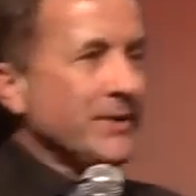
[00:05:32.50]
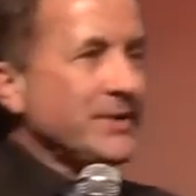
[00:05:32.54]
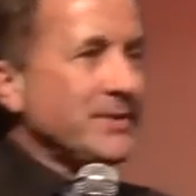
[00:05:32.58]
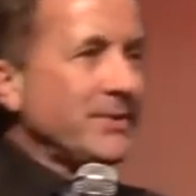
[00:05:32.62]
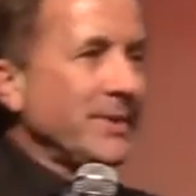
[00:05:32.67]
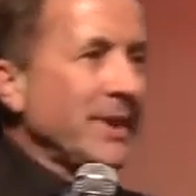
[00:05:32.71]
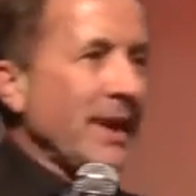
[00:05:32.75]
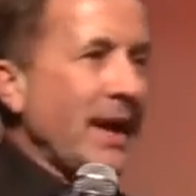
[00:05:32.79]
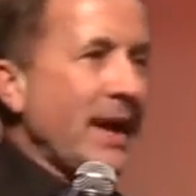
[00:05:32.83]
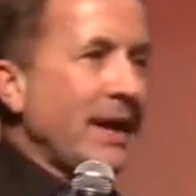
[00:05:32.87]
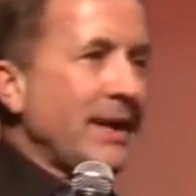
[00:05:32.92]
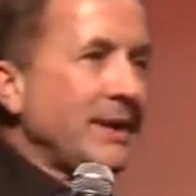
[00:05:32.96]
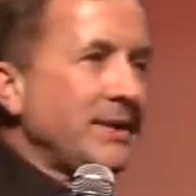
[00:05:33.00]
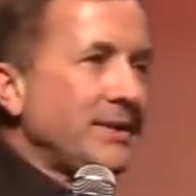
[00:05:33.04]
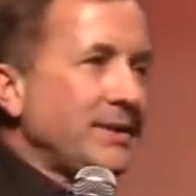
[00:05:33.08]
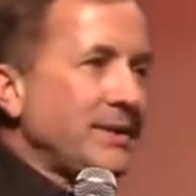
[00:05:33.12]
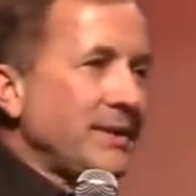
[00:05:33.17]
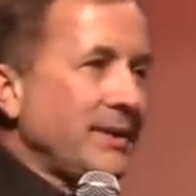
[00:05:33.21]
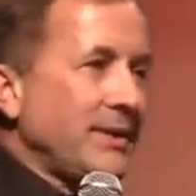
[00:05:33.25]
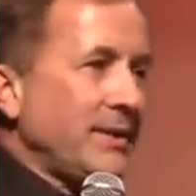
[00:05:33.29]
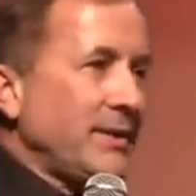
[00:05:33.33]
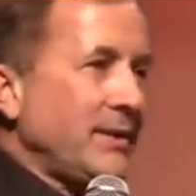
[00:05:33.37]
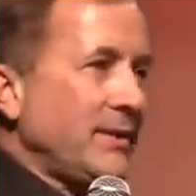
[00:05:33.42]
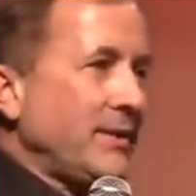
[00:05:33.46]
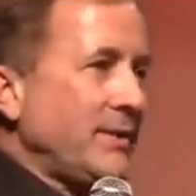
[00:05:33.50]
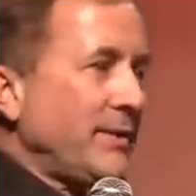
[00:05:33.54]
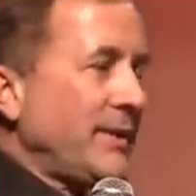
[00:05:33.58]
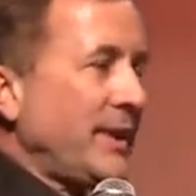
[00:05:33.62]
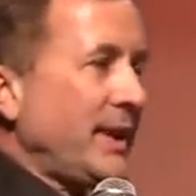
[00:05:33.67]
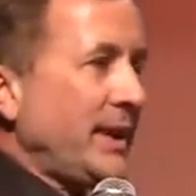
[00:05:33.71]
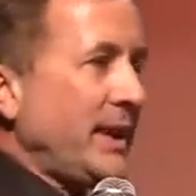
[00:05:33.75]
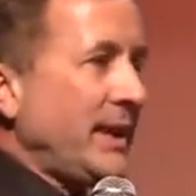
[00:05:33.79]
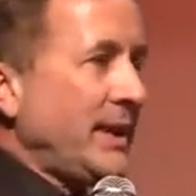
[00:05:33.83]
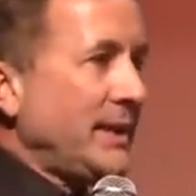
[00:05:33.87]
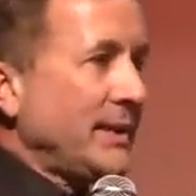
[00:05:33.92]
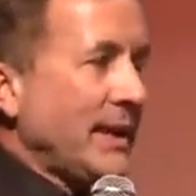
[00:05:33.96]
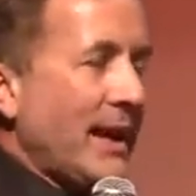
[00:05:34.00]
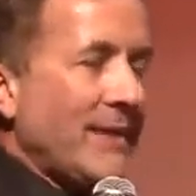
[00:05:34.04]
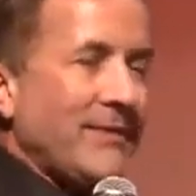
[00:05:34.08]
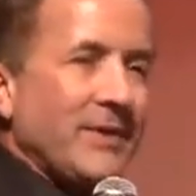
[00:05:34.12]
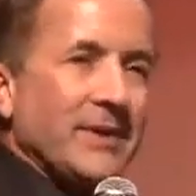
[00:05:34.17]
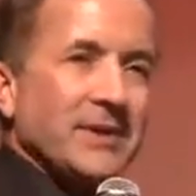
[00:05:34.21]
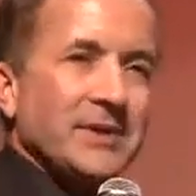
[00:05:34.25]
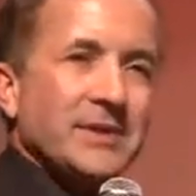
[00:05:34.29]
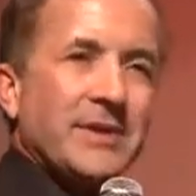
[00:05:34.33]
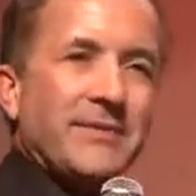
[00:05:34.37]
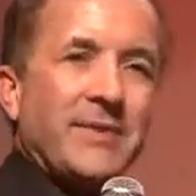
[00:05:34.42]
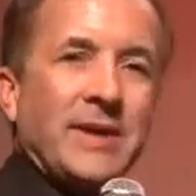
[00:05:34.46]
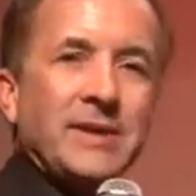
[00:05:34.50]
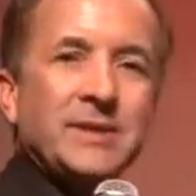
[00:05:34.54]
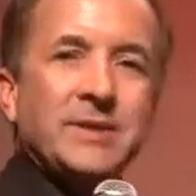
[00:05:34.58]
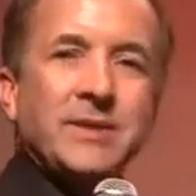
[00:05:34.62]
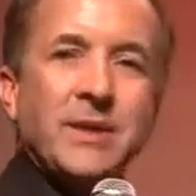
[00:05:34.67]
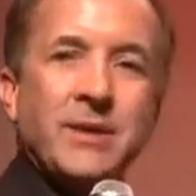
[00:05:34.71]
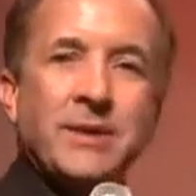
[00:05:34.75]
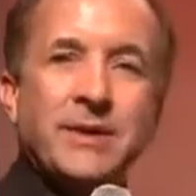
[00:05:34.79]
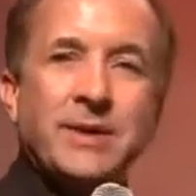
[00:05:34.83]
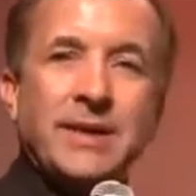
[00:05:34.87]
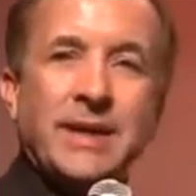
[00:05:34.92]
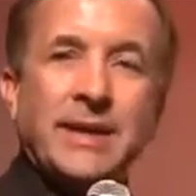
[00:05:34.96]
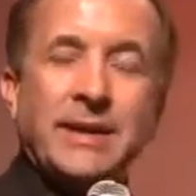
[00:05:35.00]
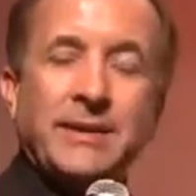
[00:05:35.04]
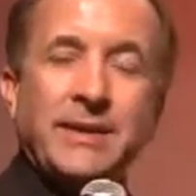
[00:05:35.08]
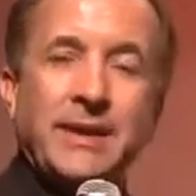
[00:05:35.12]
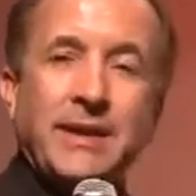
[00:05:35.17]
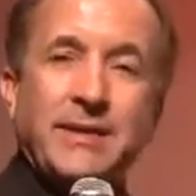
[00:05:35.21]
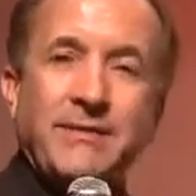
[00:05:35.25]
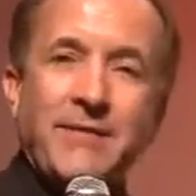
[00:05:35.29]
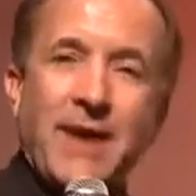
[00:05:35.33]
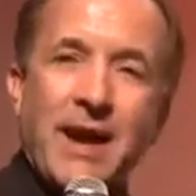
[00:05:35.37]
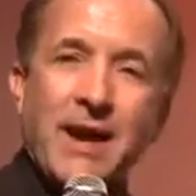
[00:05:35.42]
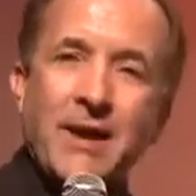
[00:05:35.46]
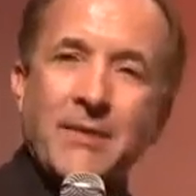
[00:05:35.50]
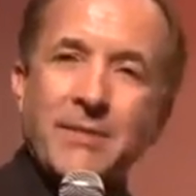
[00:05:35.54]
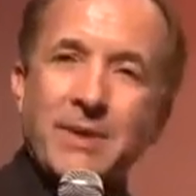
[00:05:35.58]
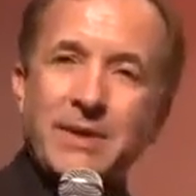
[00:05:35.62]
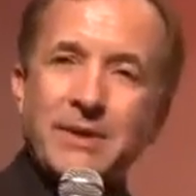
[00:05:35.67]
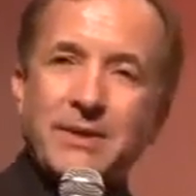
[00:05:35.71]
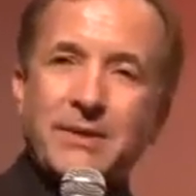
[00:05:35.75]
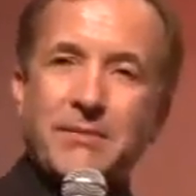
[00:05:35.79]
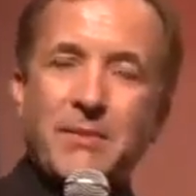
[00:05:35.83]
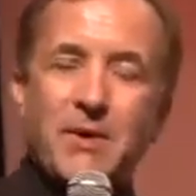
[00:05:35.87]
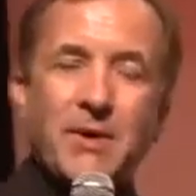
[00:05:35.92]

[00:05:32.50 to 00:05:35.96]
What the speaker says: how it's related to the levels of uncertainty in the environment.